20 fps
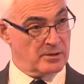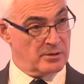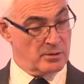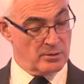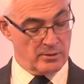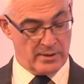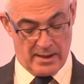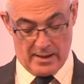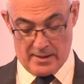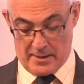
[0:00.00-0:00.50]

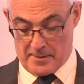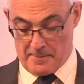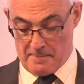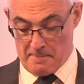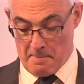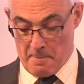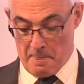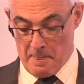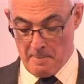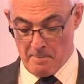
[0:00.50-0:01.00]
do that.
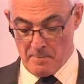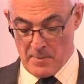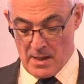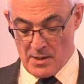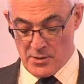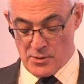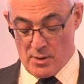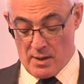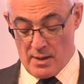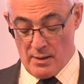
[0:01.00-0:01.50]

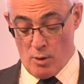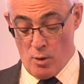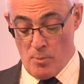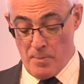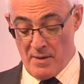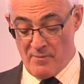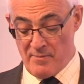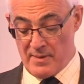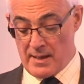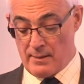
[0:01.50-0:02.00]
So I
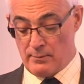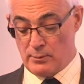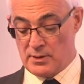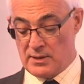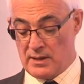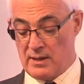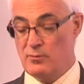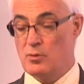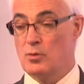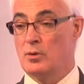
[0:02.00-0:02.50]
hope I've been able
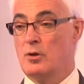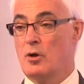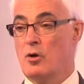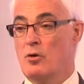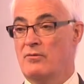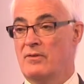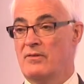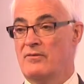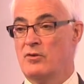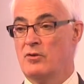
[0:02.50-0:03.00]
to give you an
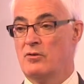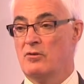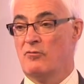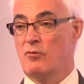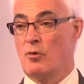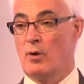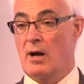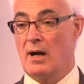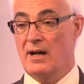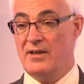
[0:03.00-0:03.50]
overview
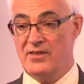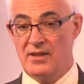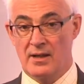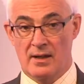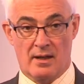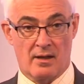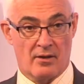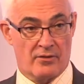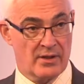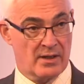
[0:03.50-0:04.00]
of where I
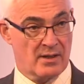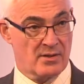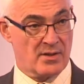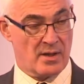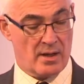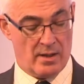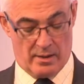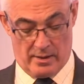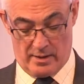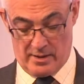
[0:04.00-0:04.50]
think things
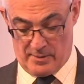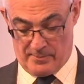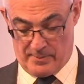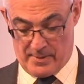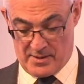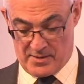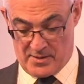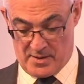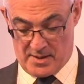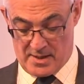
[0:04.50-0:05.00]
are at the
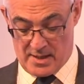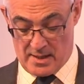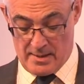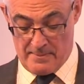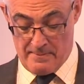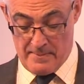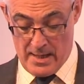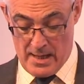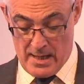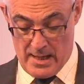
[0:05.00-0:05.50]
present
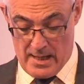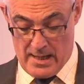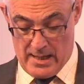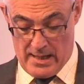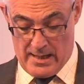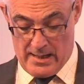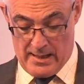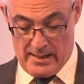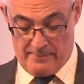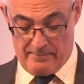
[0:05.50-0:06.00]
time.
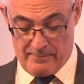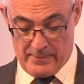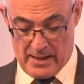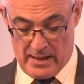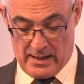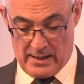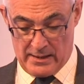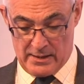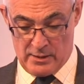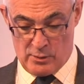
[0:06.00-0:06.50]

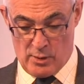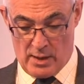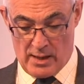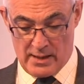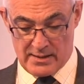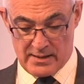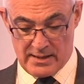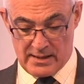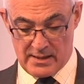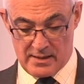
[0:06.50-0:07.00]

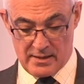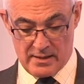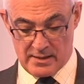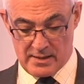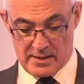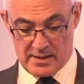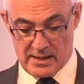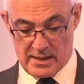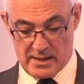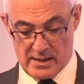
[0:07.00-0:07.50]
I think
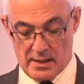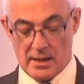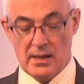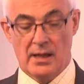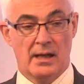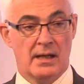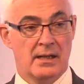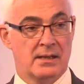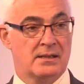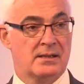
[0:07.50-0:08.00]
that
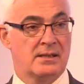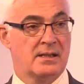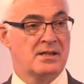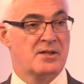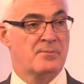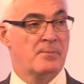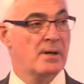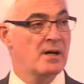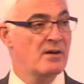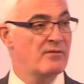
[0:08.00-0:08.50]
it
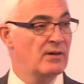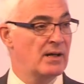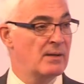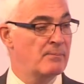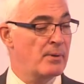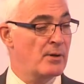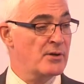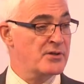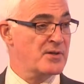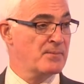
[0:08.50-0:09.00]
is perfectly
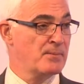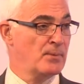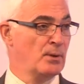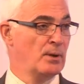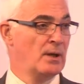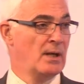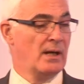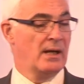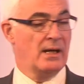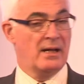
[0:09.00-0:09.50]

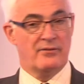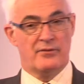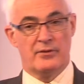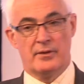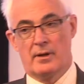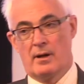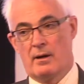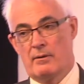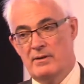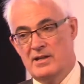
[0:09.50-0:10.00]
possible, if
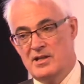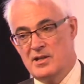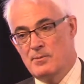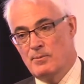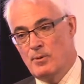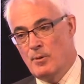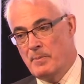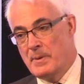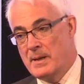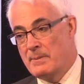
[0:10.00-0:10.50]
there are
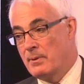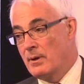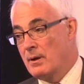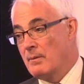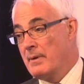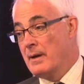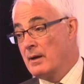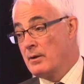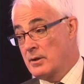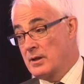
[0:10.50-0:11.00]
reasonable people
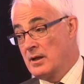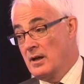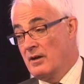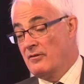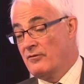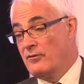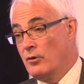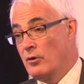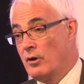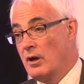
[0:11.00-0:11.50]
about,
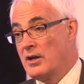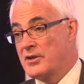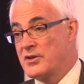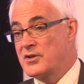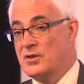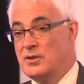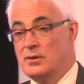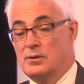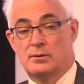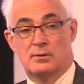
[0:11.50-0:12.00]
for
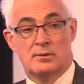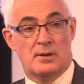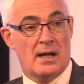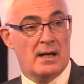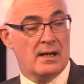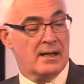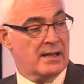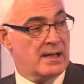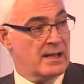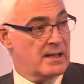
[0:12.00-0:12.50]
us
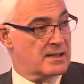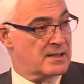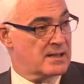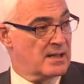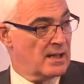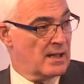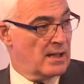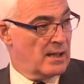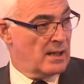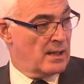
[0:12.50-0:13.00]
to get
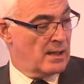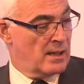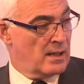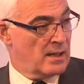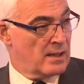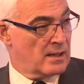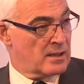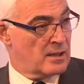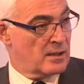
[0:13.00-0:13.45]
a